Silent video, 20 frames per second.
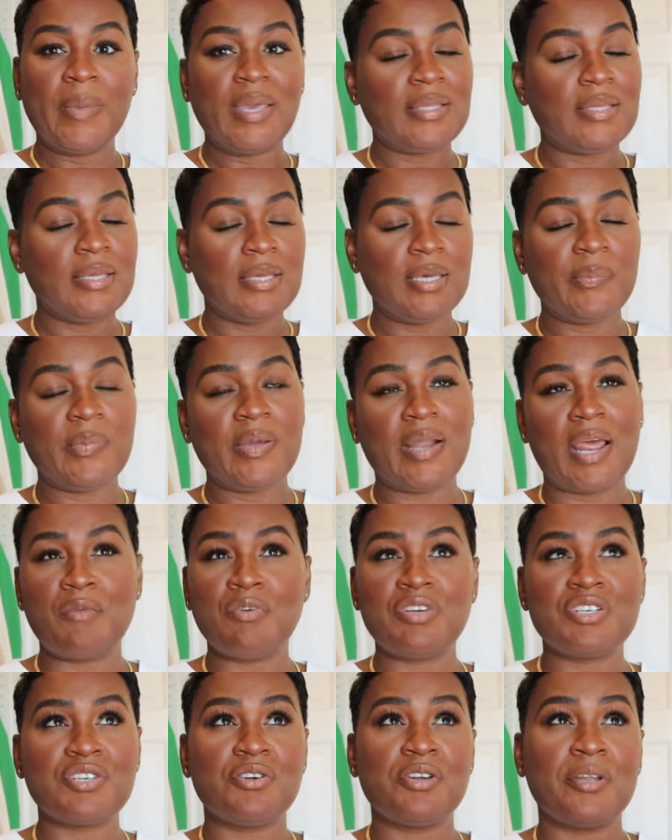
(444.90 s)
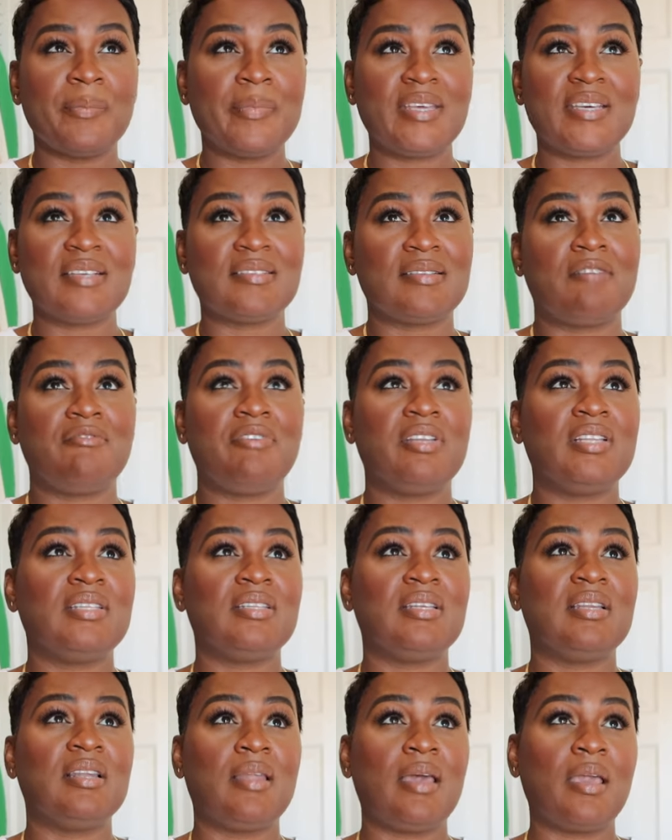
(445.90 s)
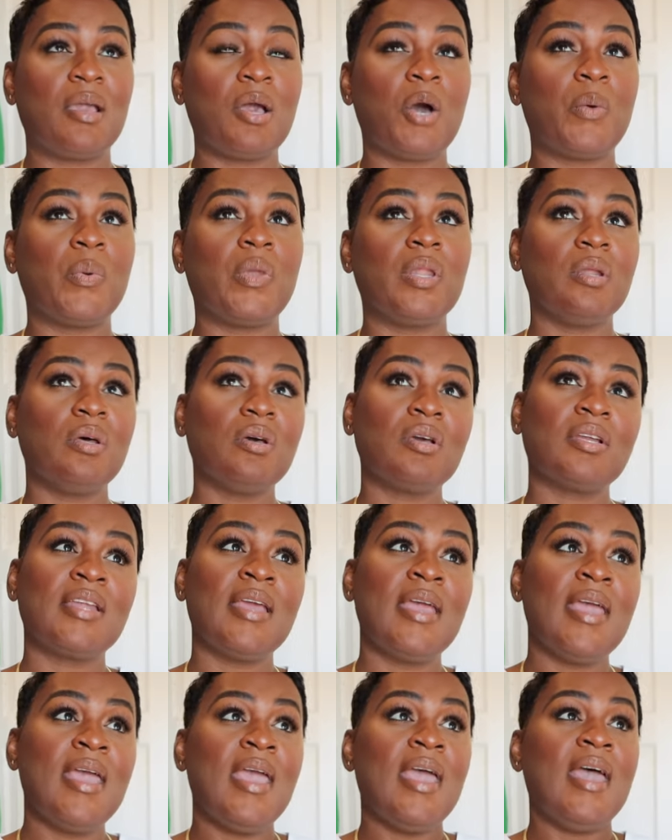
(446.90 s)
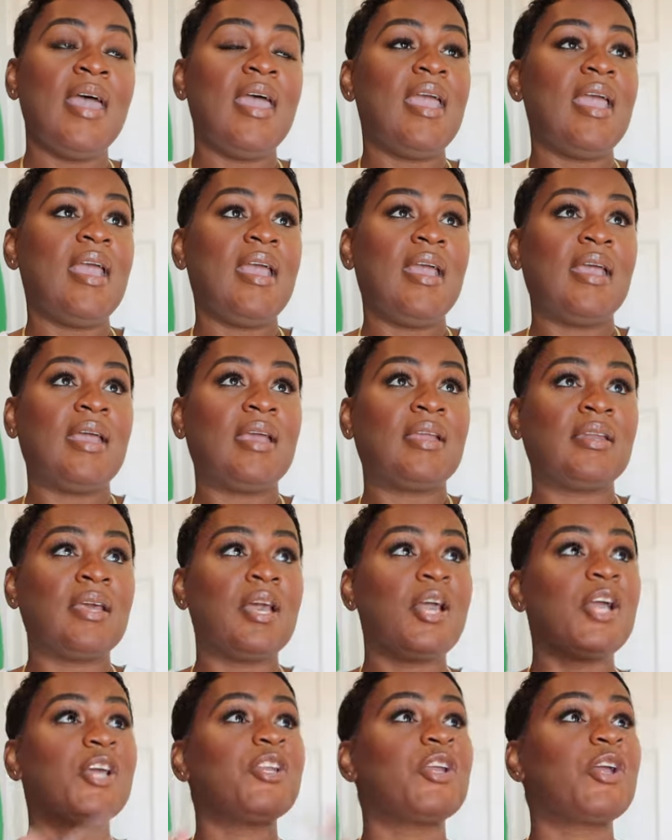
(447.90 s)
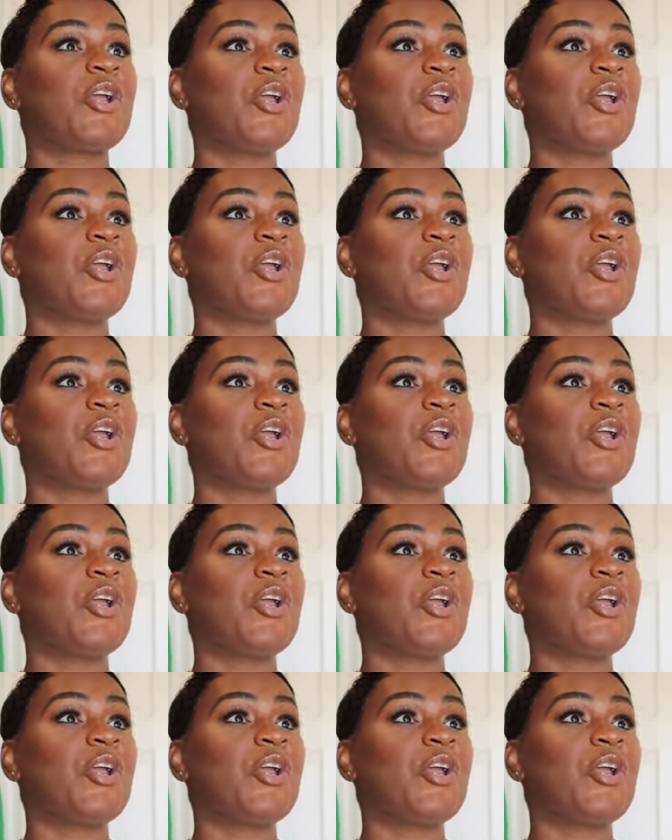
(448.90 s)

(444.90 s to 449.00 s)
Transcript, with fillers: Ikea, but I returned it because I really didn't like how it looked and the